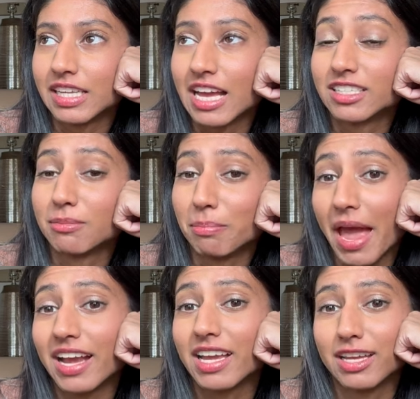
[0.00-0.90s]
had to
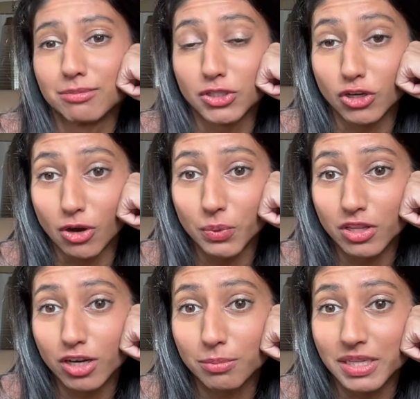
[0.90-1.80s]
beg him to go with
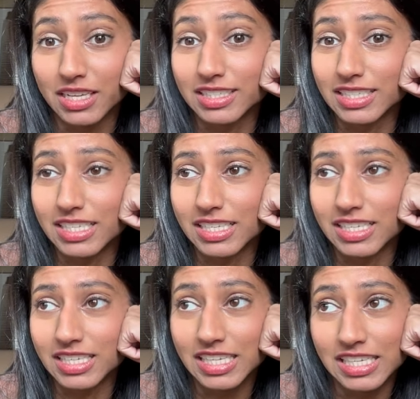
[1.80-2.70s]
her because
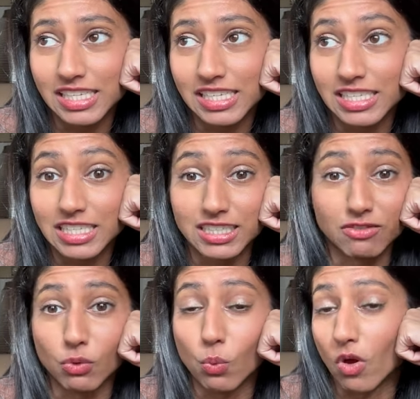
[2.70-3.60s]
he didn't
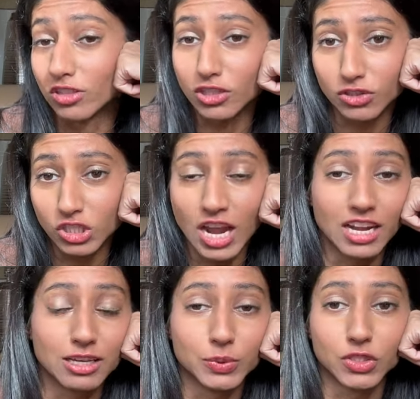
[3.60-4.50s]
even want to go to China.
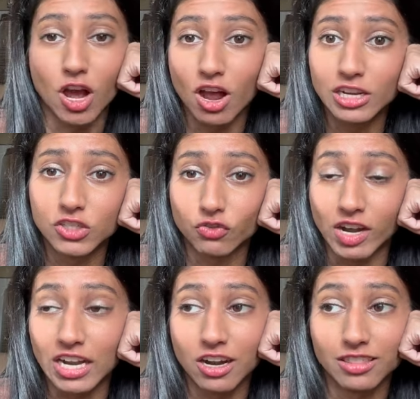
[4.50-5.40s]
It was not on his
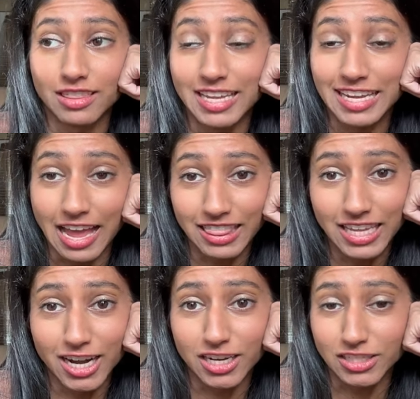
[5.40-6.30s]
radar. Then they get
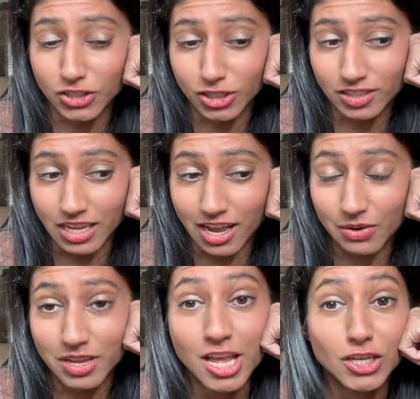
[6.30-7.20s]
there and it turns
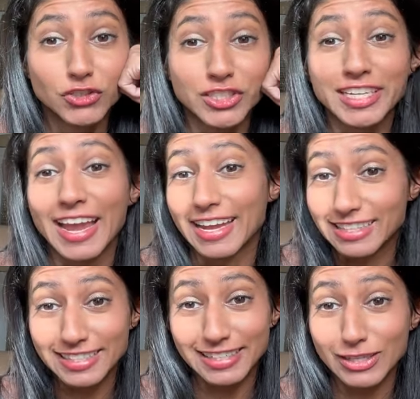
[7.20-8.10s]
out she
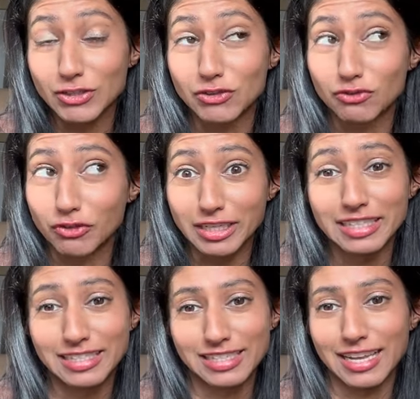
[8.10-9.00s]
hates it. She really
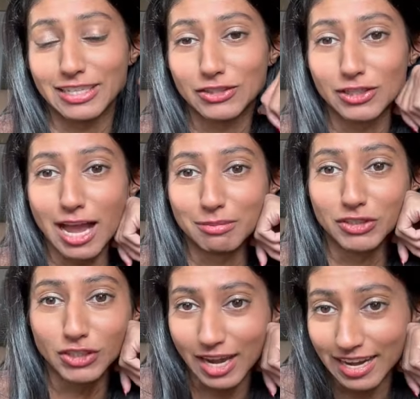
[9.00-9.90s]
dislikes her time in
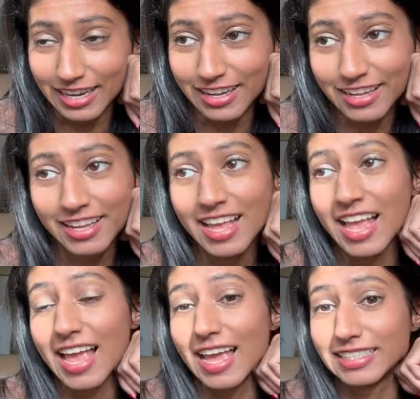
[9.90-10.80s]
China
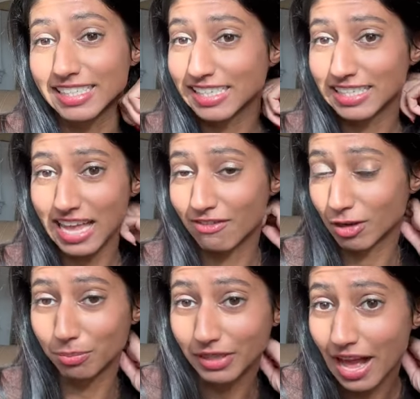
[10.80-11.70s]
and he's having a
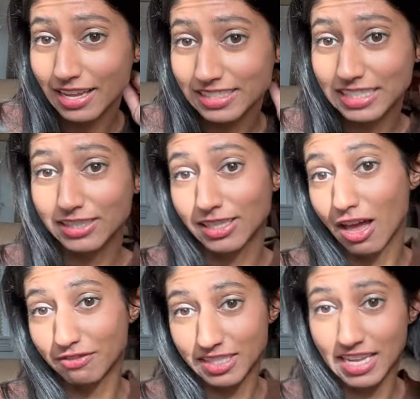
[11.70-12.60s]
blast. He
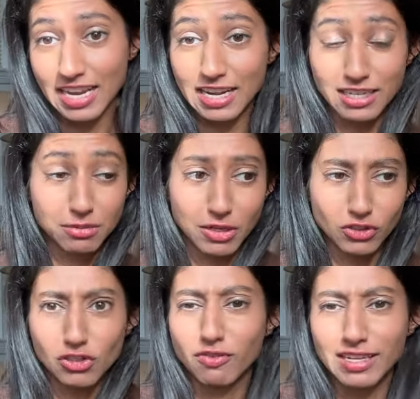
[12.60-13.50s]
loves it. And
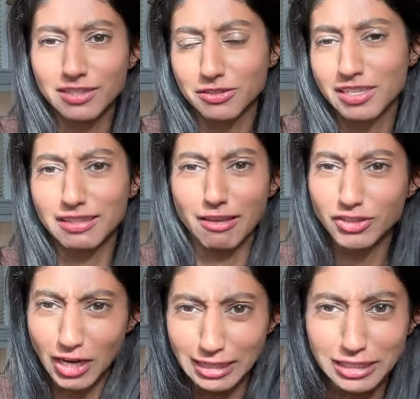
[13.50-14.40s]
especially you find out he loves
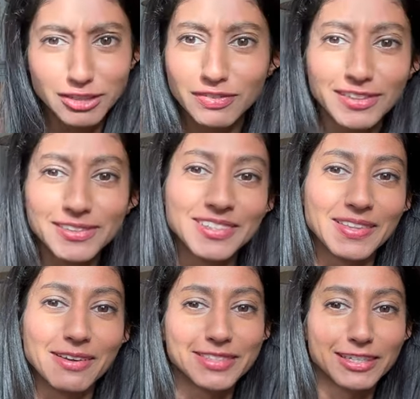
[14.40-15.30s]
Chinese food. So
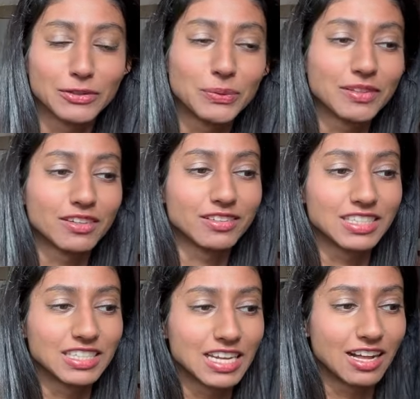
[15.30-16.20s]
that was like a cool little
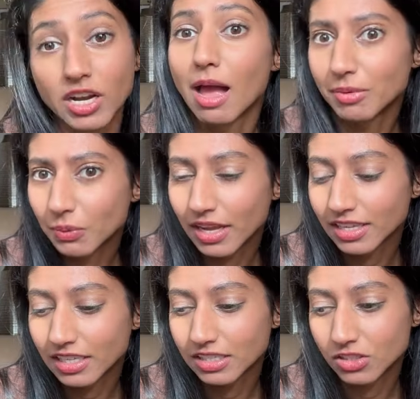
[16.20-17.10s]
detail.
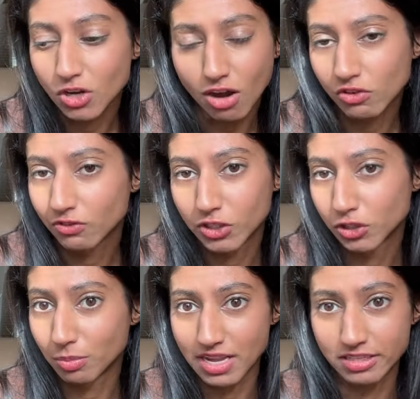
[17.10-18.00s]
Hemingway is not referred
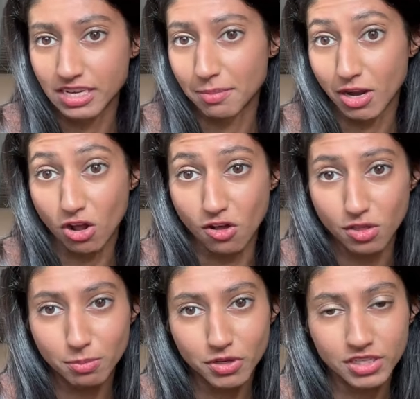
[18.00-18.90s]
to by his name at all in the
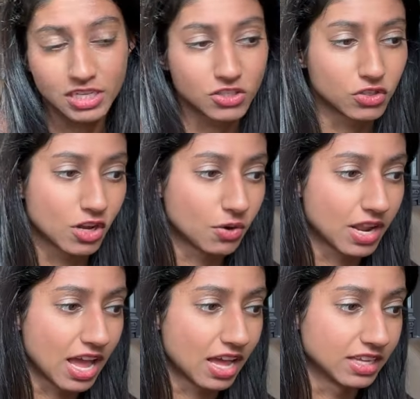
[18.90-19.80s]
book. He's known
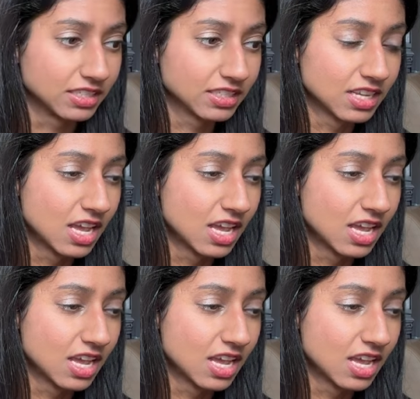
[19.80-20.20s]
as